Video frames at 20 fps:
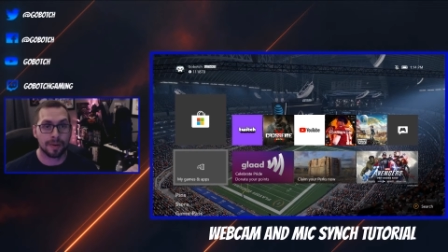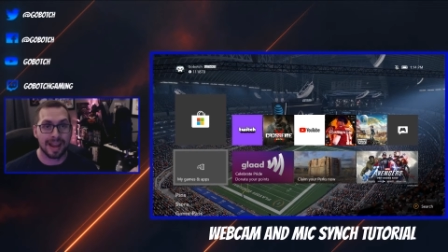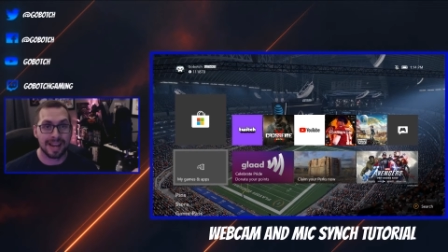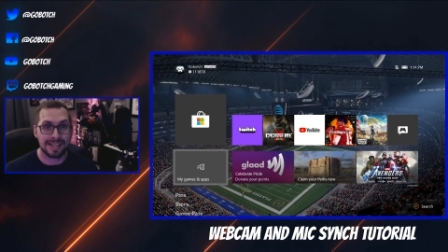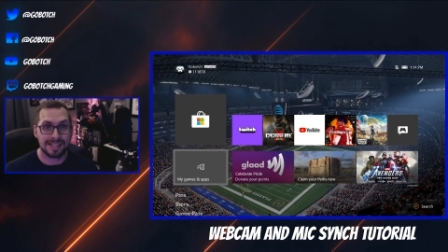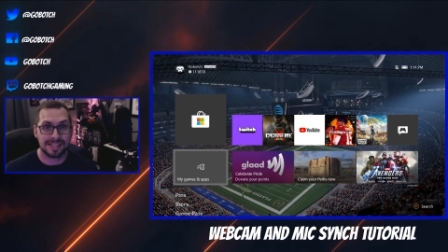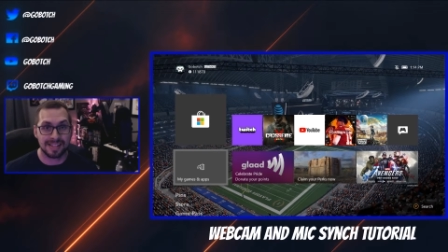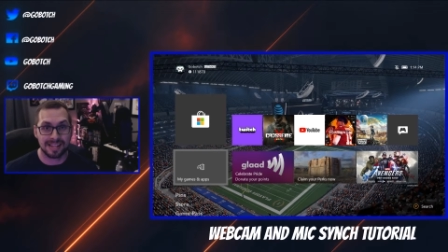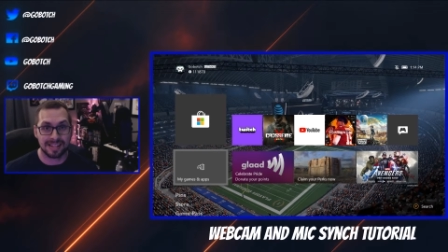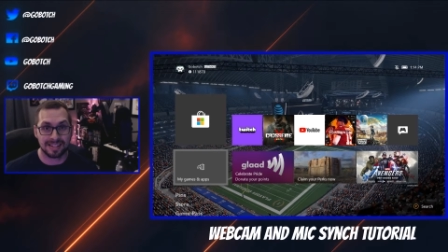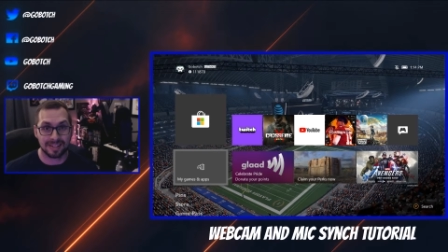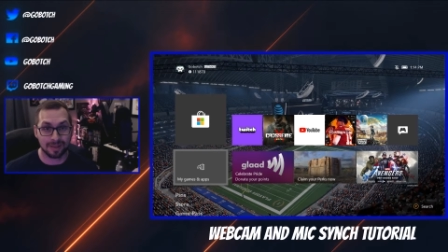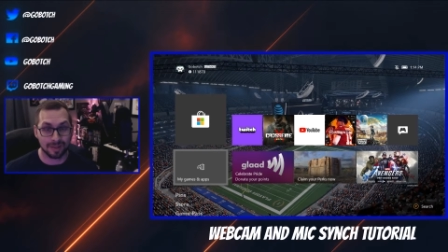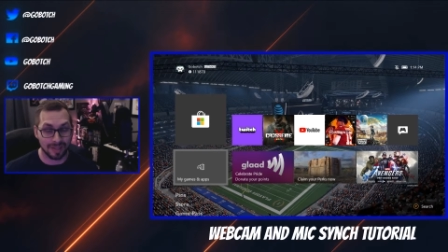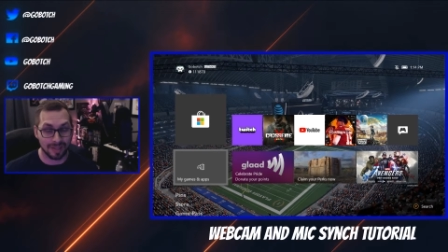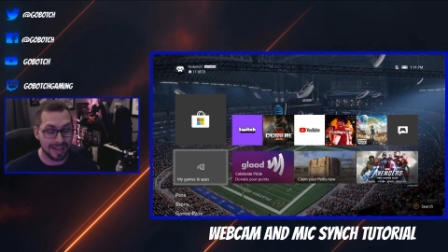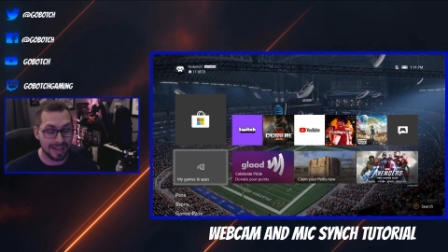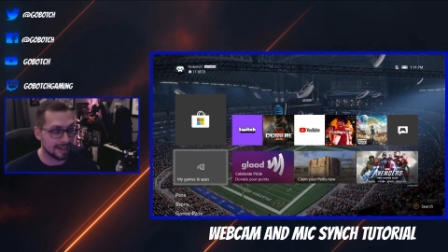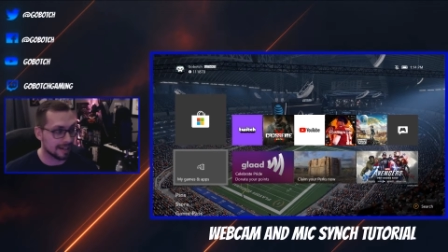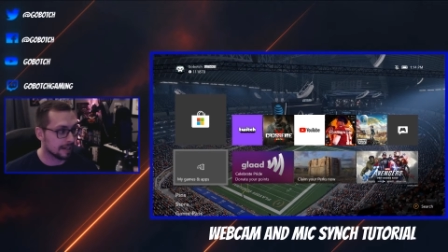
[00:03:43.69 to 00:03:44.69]
async
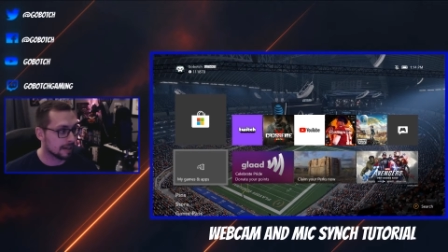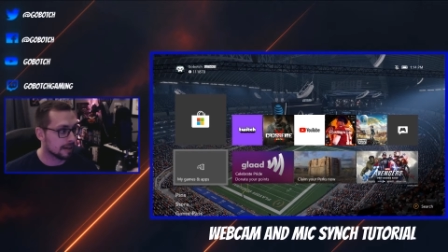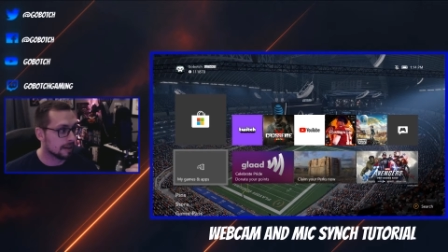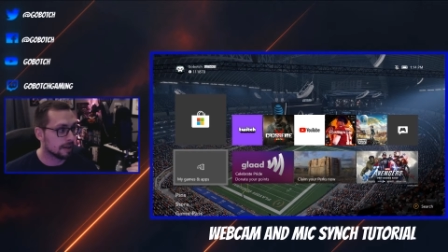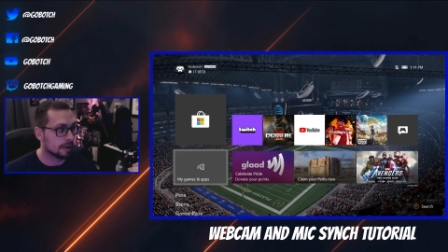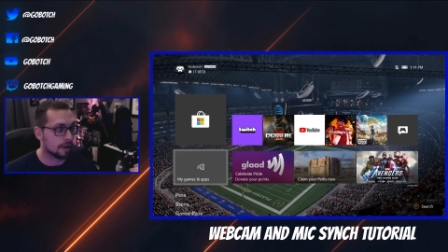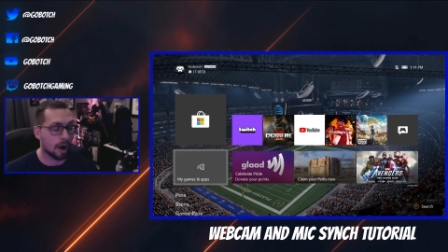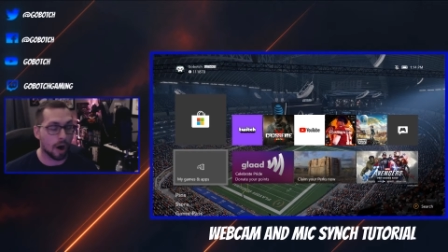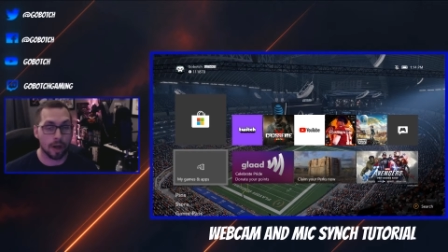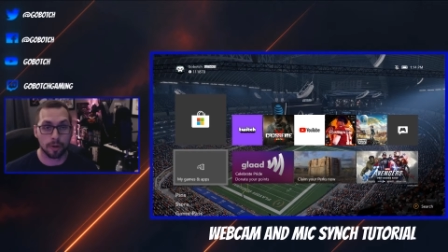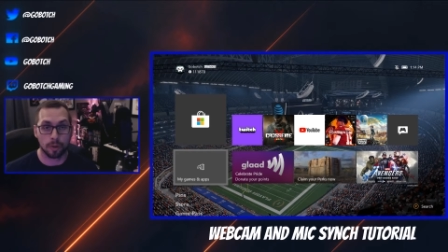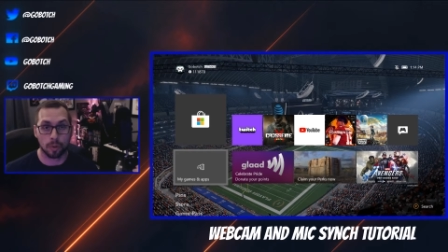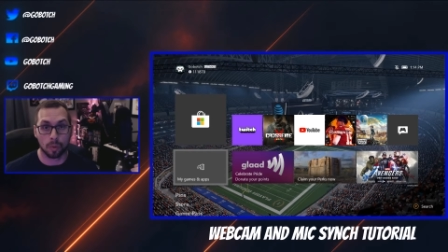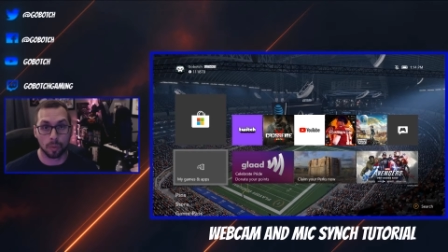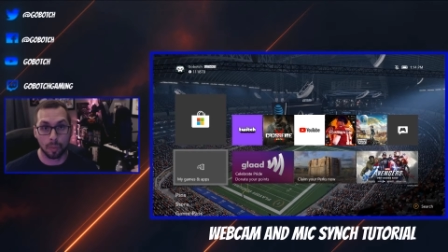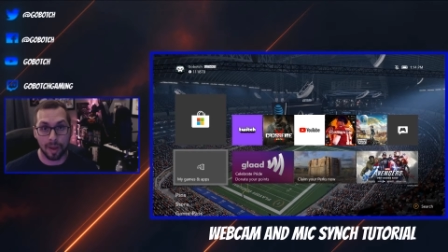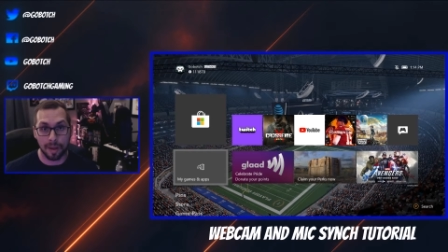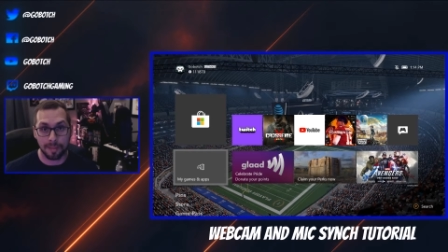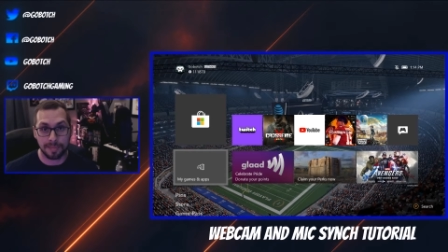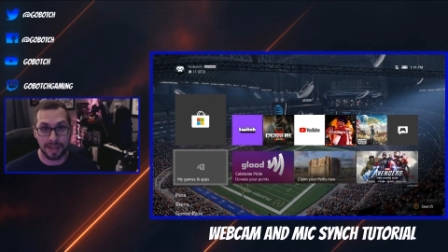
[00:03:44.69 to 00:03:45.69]
delay on your
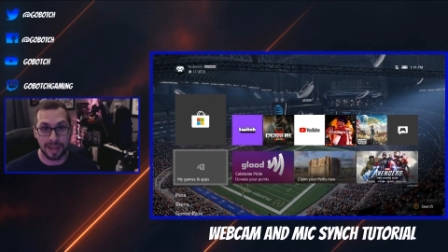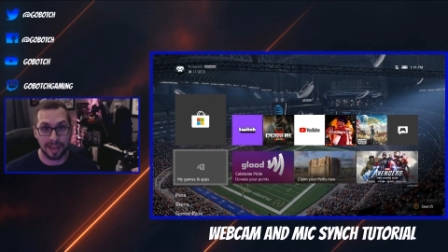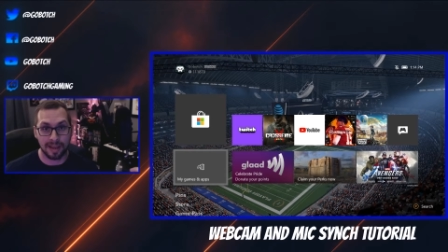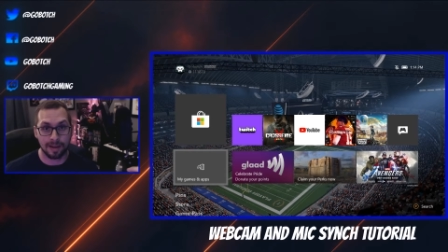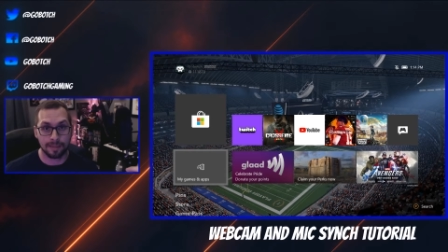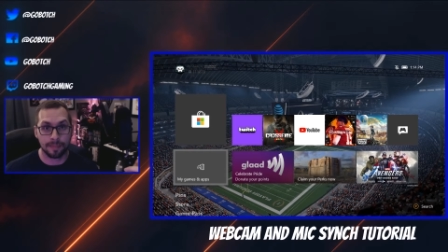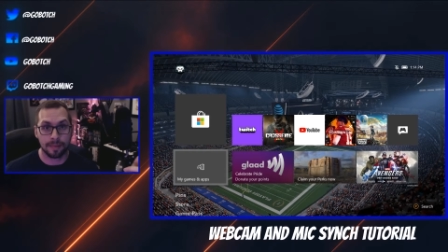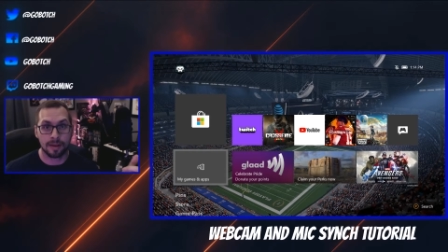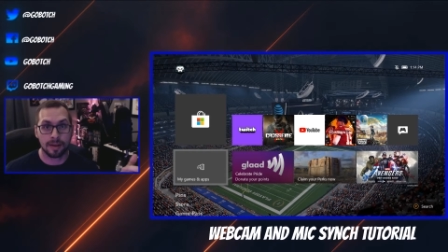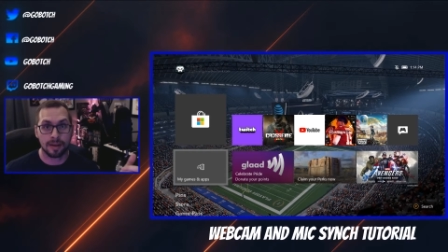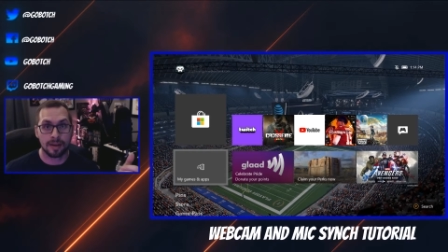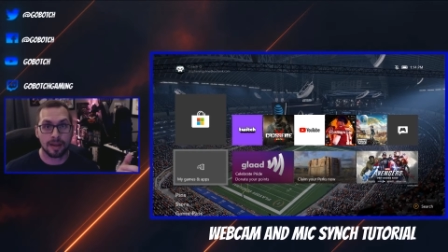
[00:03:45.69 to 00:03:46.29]
webcam